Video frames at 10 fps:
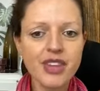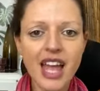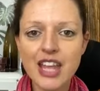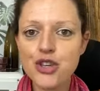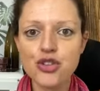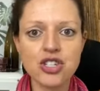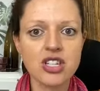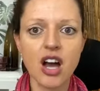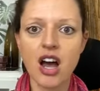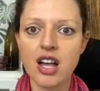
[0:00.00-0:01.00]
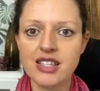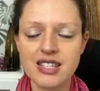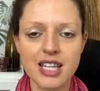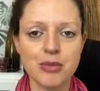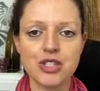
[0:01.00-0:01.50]
and you just can't
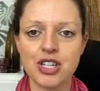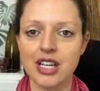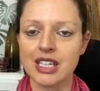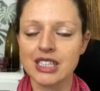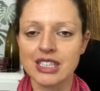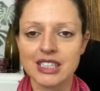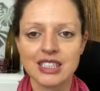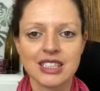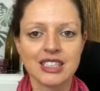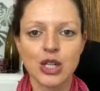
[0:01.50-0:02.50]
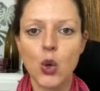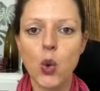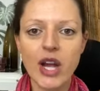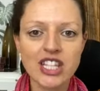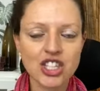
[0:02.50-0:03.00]
seem to
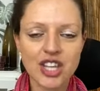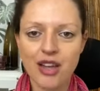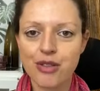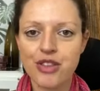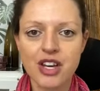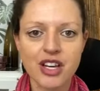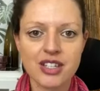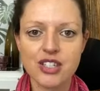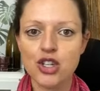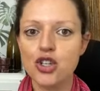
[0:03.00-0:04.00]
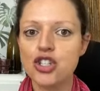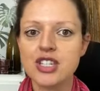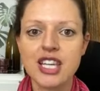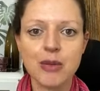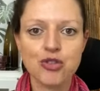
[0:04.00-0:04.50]
quench that thirst, so you
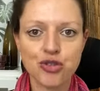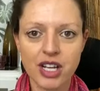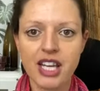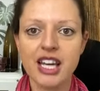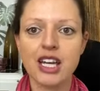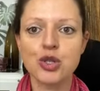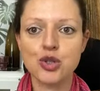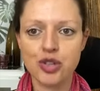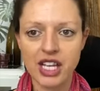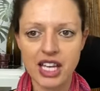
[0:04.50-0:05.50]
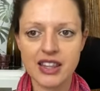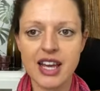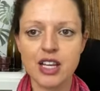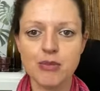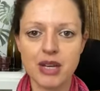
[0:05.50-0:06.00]
just keep drinking and drinking,
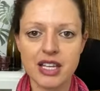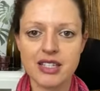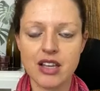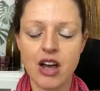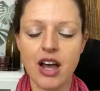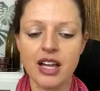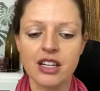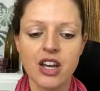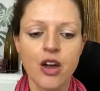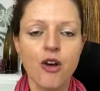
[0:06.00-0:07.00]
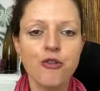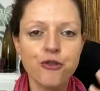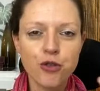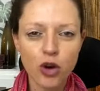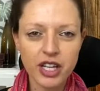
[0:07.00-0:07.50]
that can be a sign.
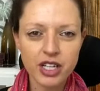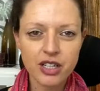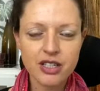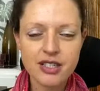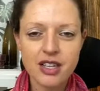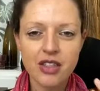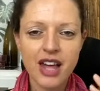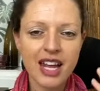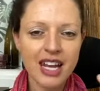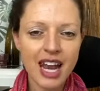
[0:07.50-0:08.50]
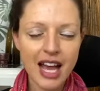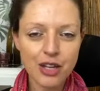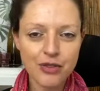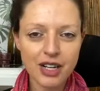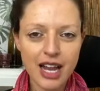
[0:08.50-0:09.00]
Fogginess, that lack
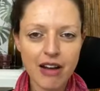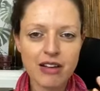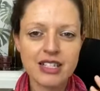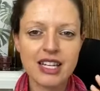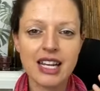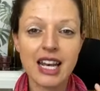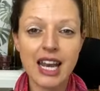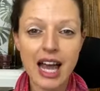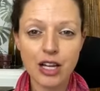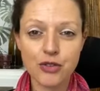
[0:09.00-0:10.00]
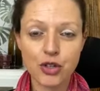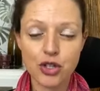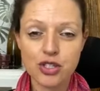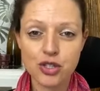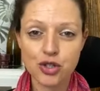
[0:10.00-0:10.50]
of clarity, lack of
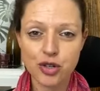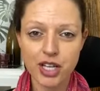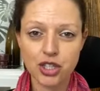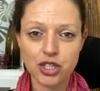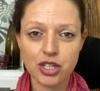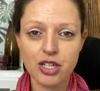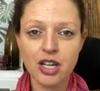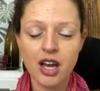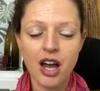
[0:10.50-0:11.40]
concentration.